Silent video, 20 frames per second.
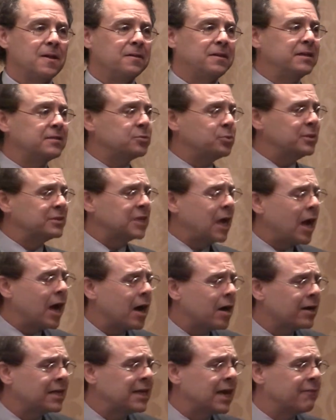This was
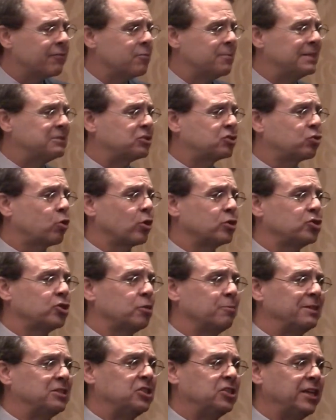our government's
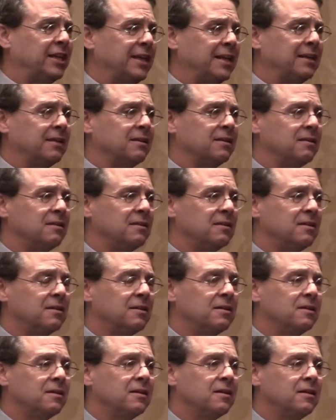torture machine.
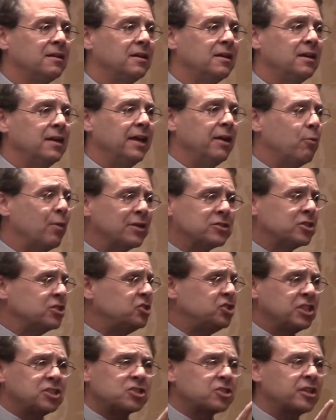It
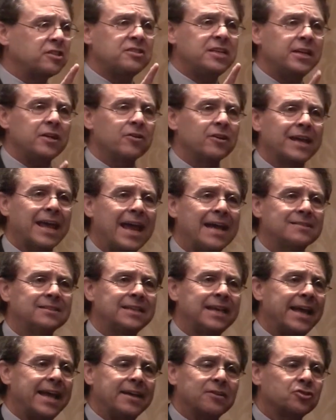wasn't just the tear
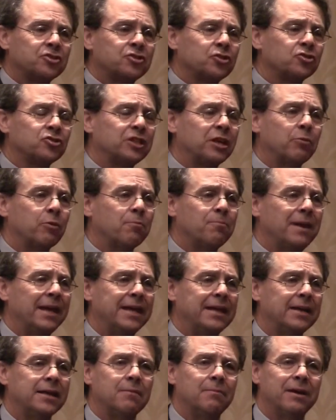gas canisters that were
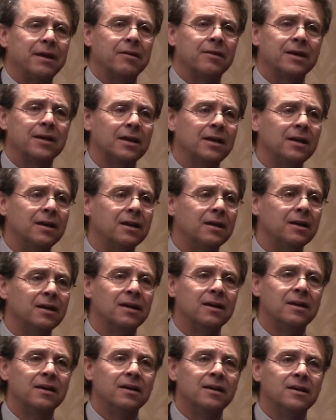made in America.
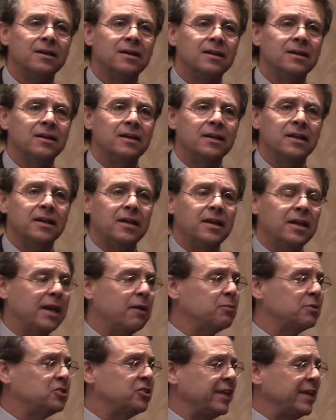
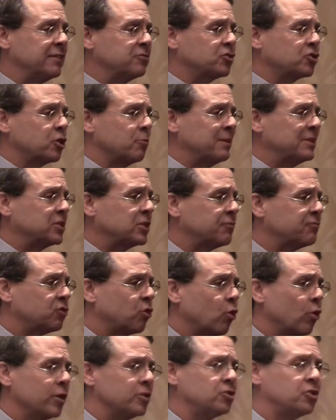It was the instruments of
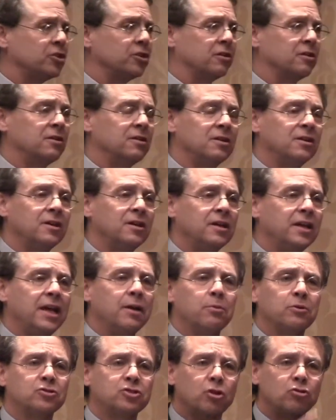torture.
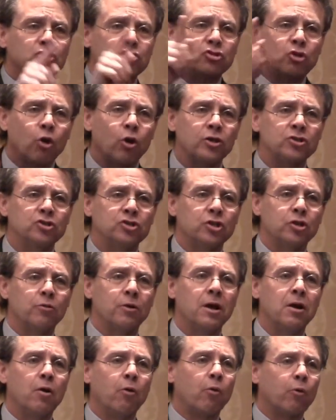It was those
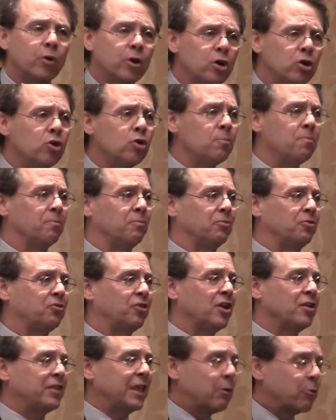torture
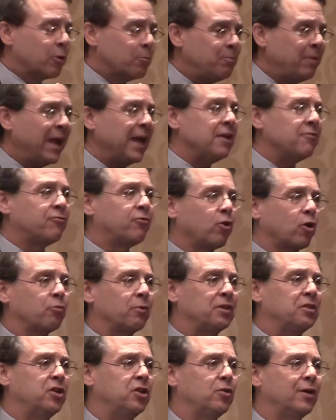rooms that were paid for
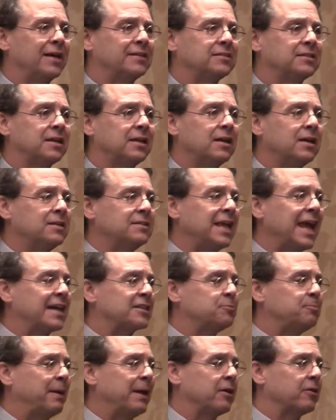with U.S.
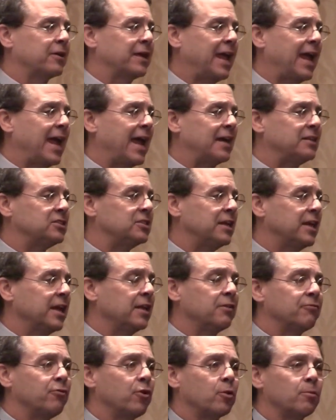taxpayer cash
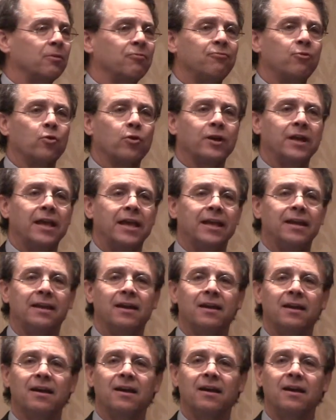in the form of foreign
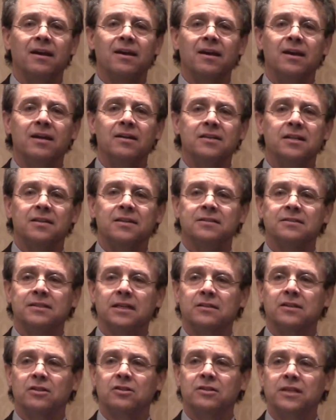aid to this
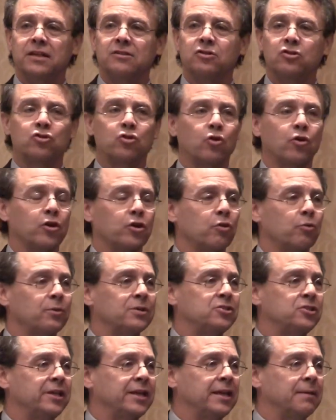dictatorial
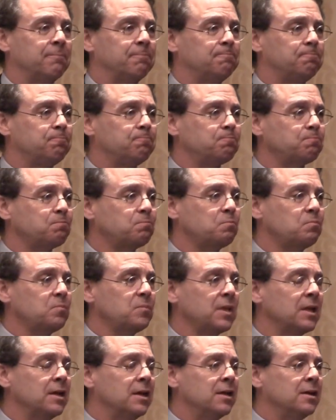regime.
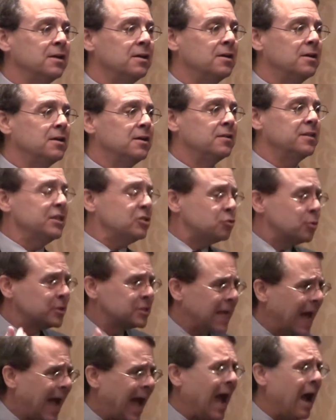This
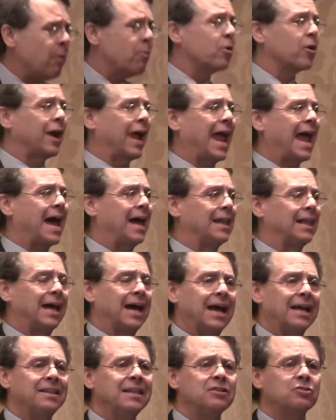was our
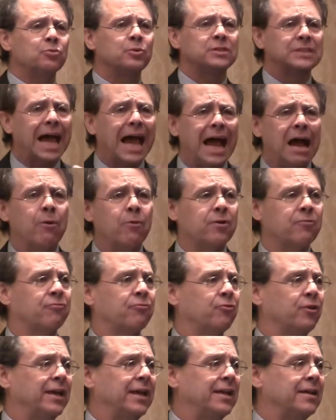ally. This was our
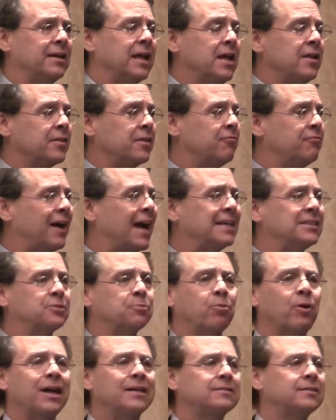friend. The
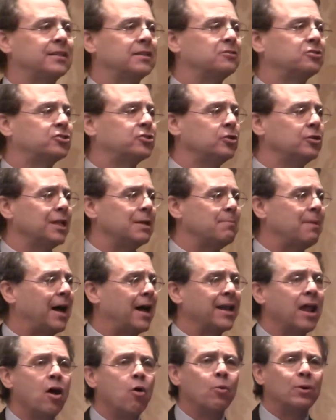Vice President,
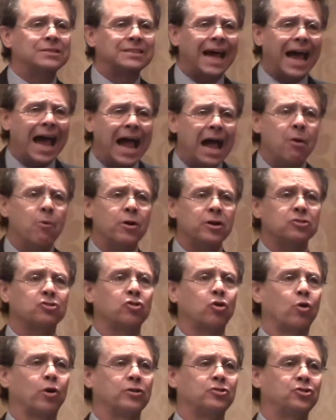Suleiman, was our
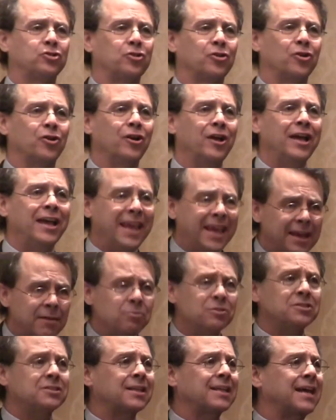torturer. He
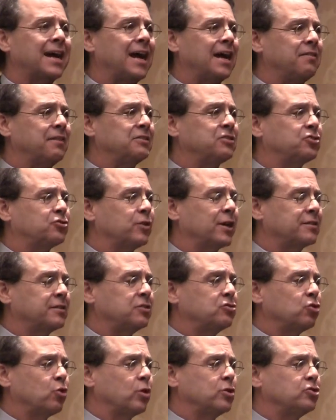was the guy that struck
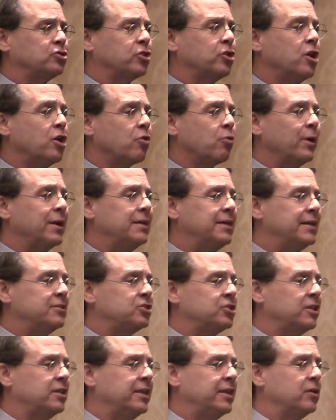the torture
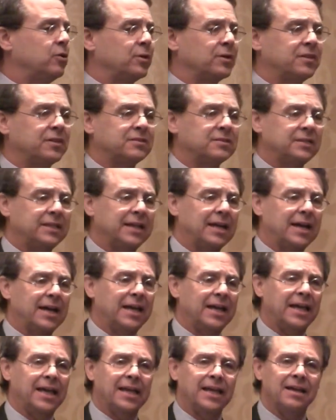rendition deal with the
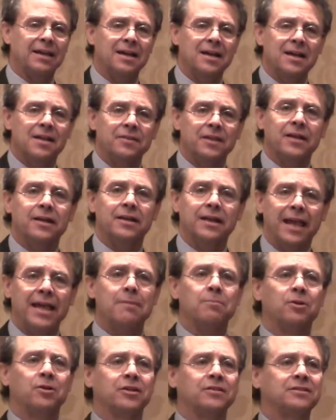CIA that
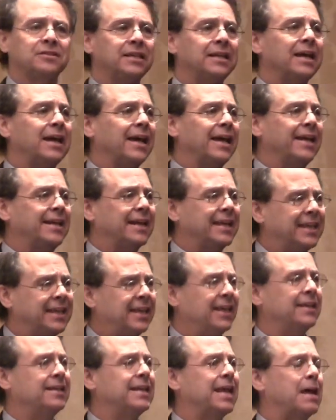enabled the CIA to
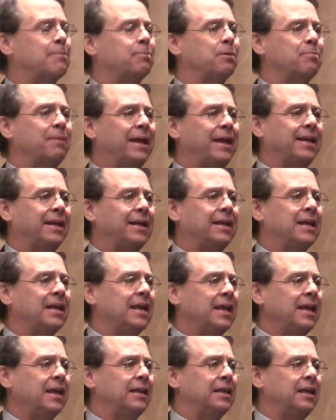kidnap a man
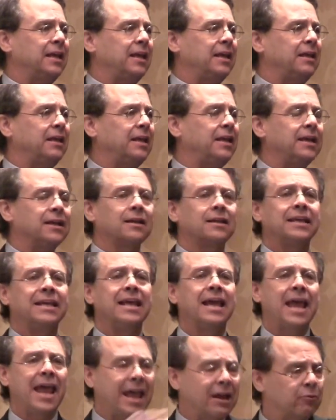in
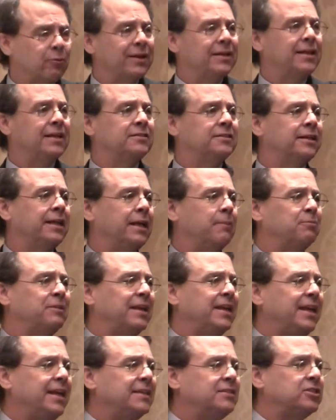Italy and rendition him
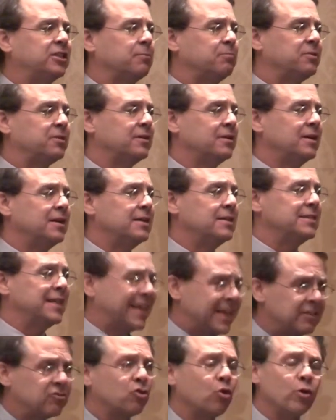to Egypt to
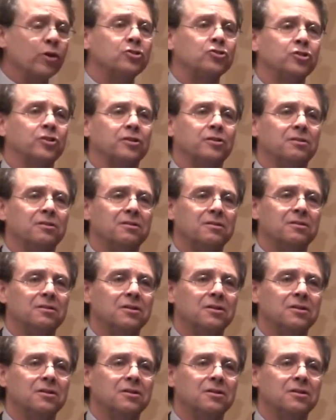get tortured,